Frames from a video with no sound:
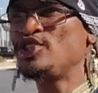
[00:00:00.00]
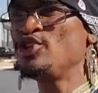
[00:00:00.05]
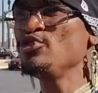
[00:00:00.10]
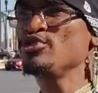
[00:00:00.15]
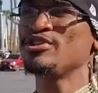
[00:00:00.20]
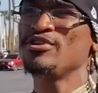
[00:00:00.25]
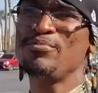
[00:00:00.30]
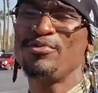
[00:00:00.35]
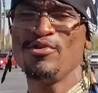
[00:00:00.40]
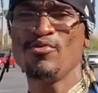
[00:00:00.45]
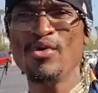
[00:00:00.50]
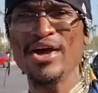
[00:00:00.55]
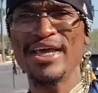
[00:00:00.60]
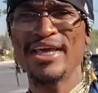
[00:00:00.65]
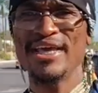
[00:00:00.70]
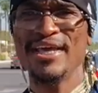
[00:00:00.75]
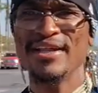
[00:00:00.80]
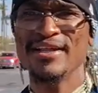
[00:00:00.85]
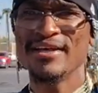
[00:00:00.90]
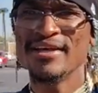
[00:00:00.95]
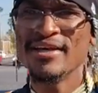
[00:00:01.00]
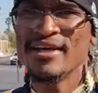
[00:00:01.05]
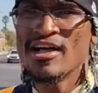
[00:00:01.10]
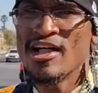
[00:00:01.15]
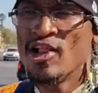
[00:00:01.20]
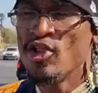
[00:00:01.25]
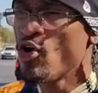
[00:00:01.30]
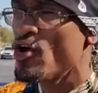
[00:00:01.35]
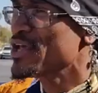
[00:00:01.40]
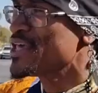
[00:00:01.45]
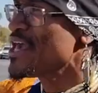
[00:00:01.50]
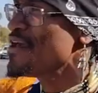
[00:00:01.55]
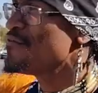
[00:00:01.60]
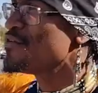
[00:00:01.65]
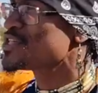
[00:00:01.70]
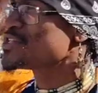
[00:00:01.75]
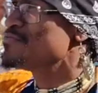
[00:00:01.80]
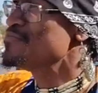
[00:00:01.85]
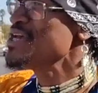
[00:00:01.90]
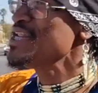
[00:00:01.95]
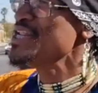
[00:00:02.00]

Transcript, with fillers: is choosing to be wicked. Lord gave us